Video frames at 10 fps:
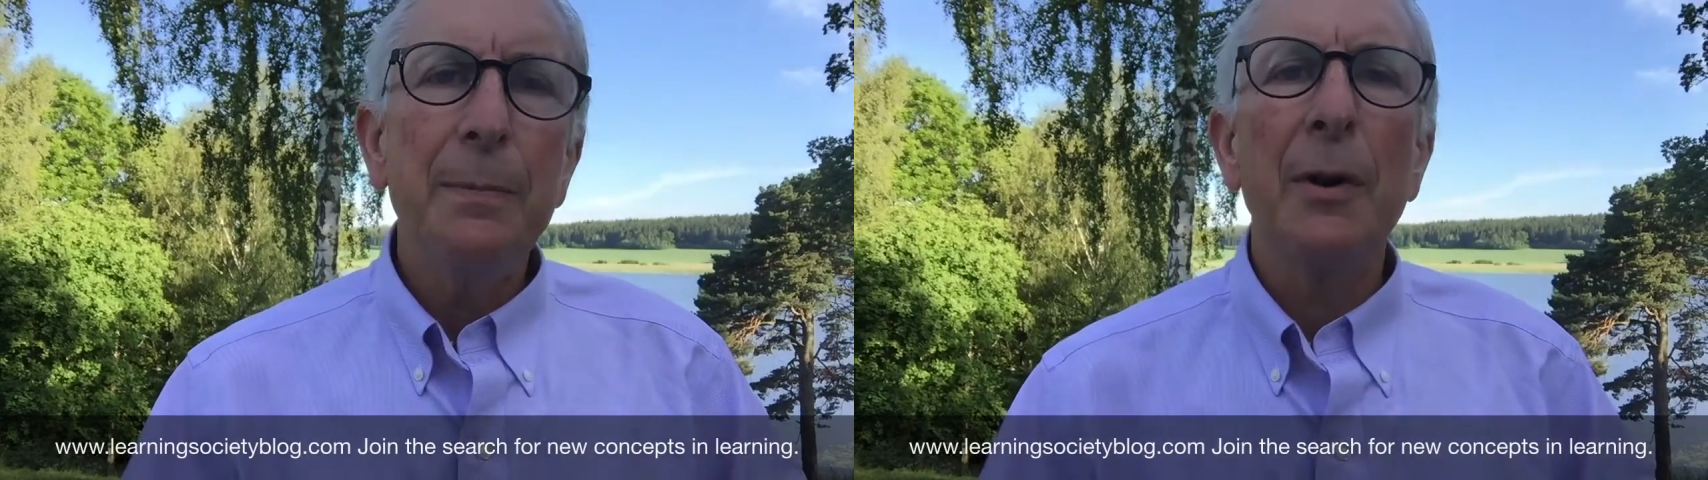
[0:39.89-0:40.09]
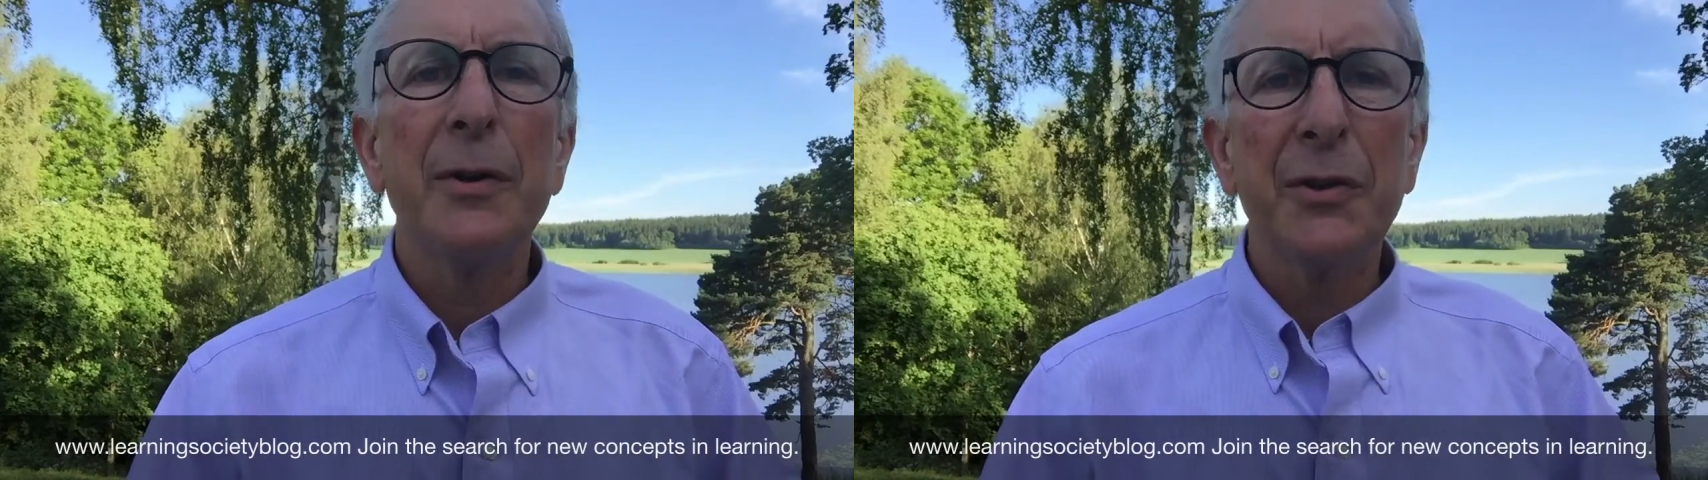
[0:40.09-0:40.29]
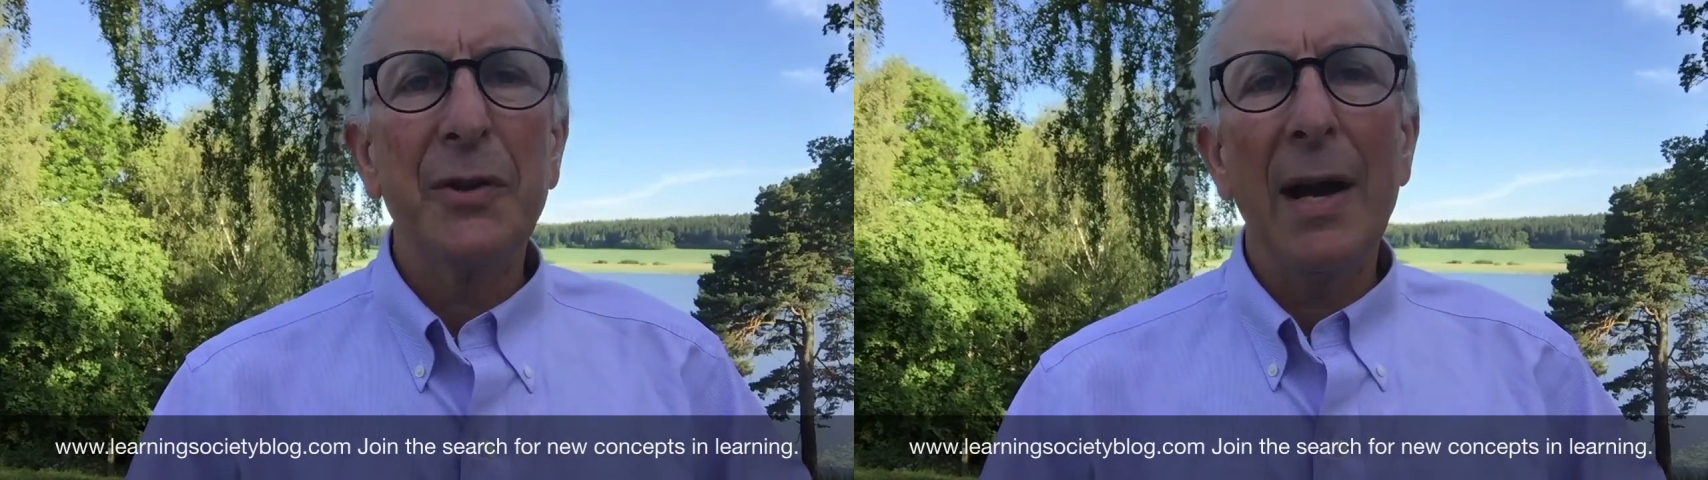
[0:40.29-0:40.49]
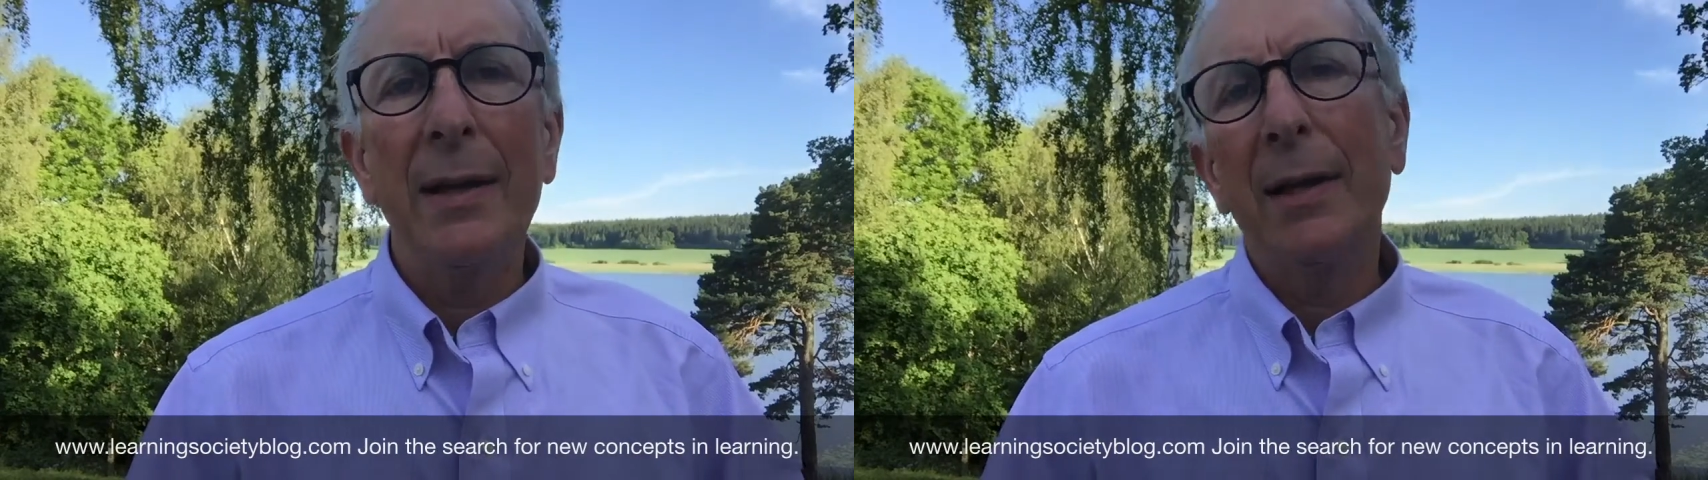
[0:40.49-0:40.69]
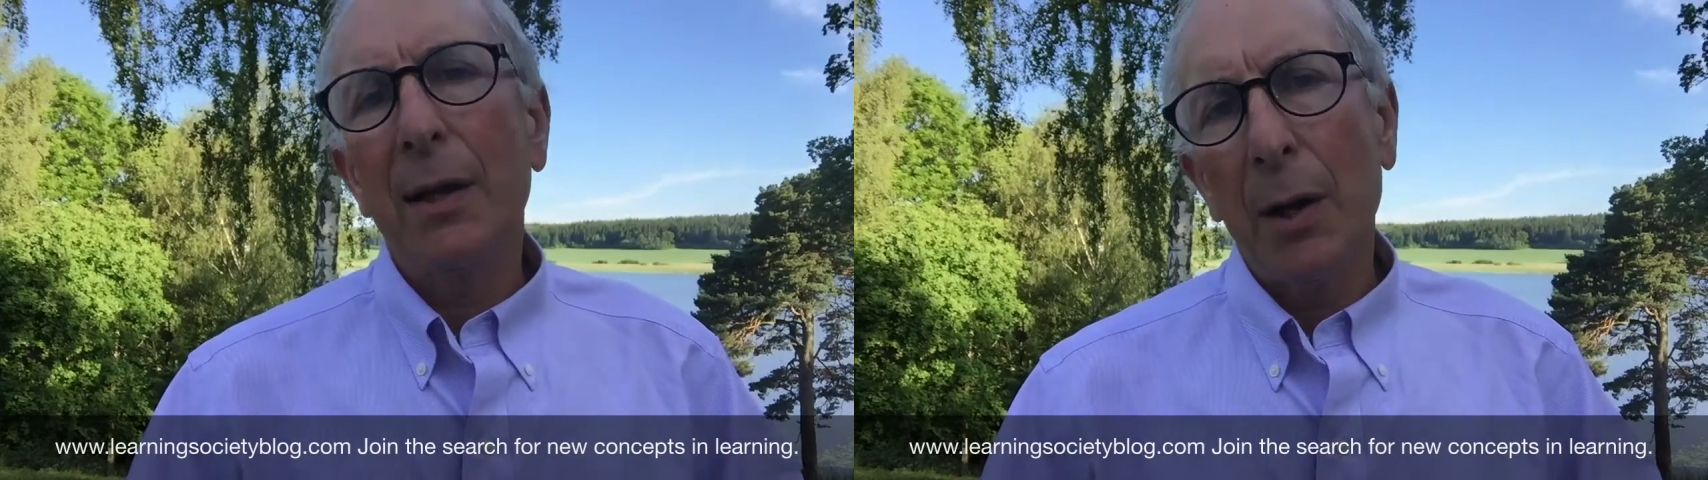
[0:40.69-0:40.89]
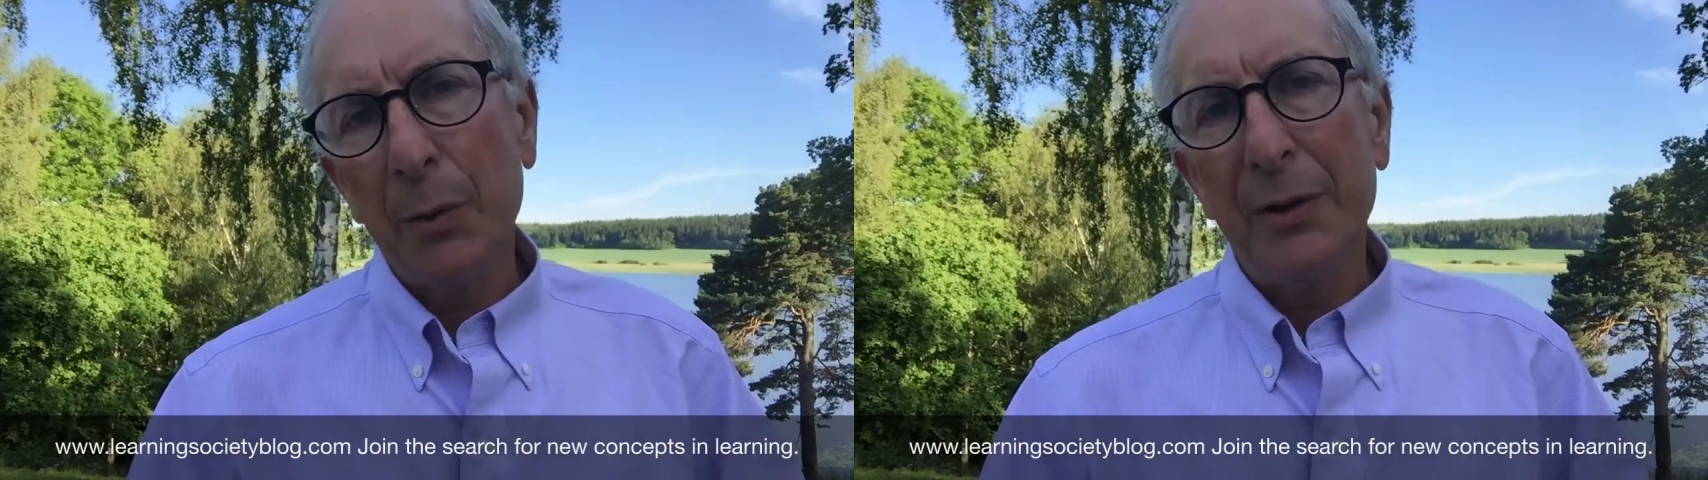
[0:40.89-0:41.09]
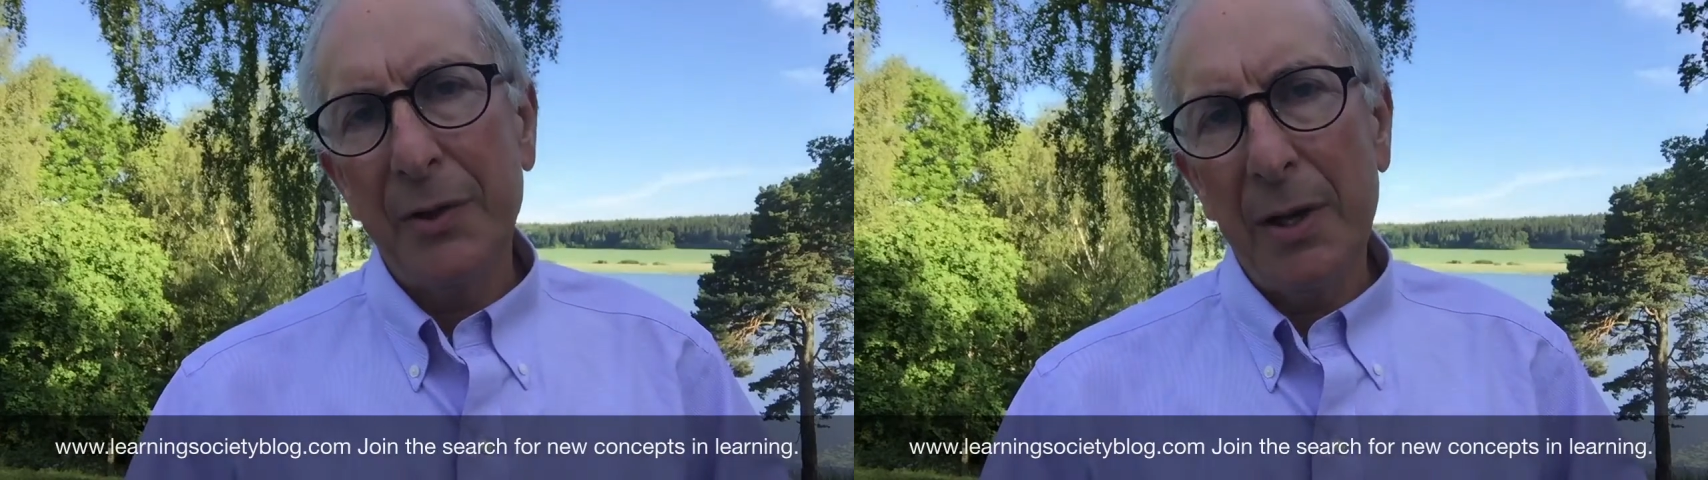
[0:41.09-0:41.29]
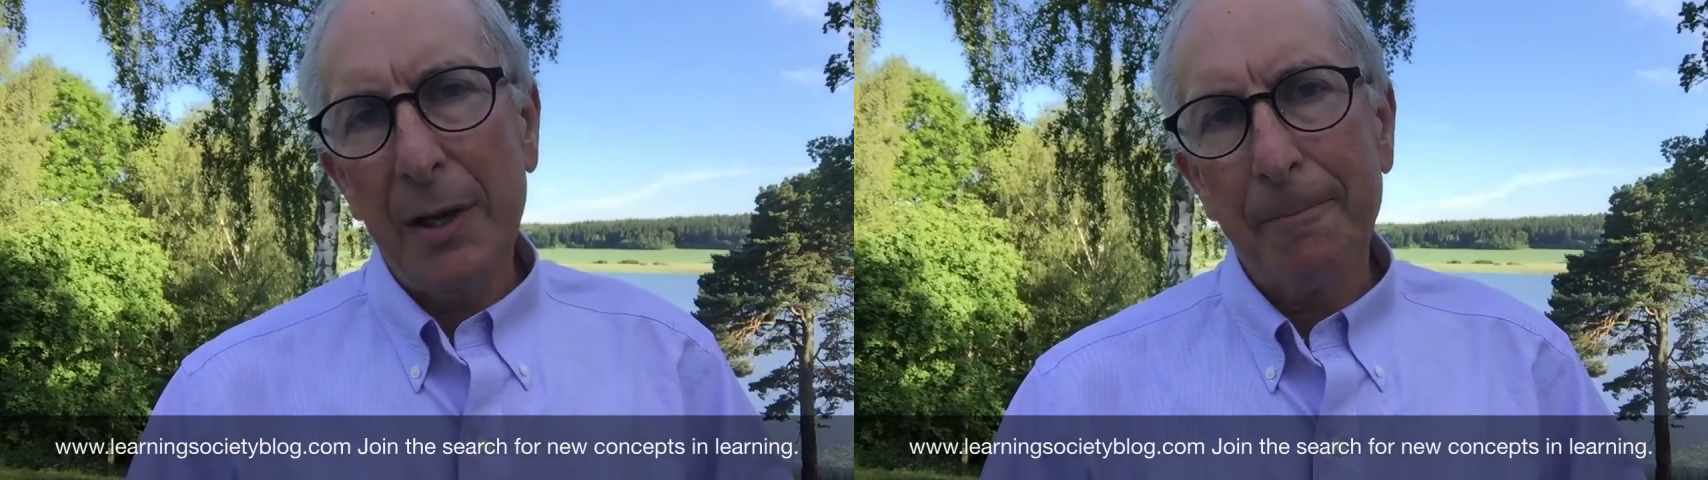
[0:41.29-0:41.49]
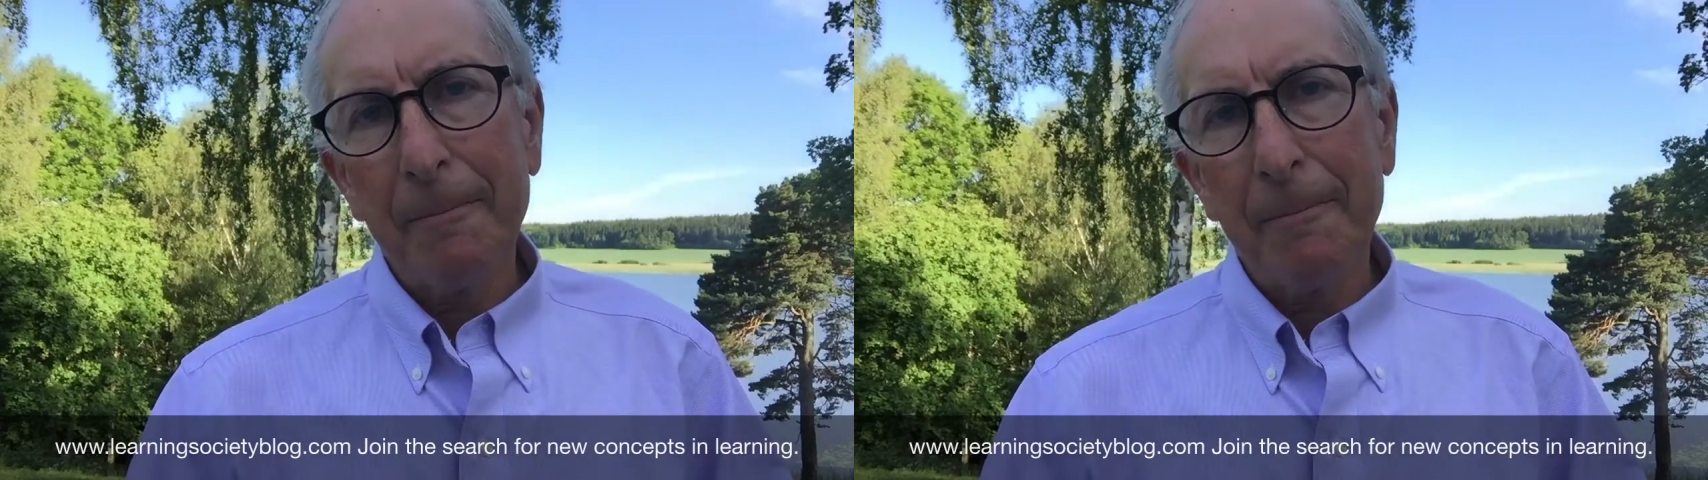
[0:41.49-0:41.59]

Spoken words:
understanding that we seek.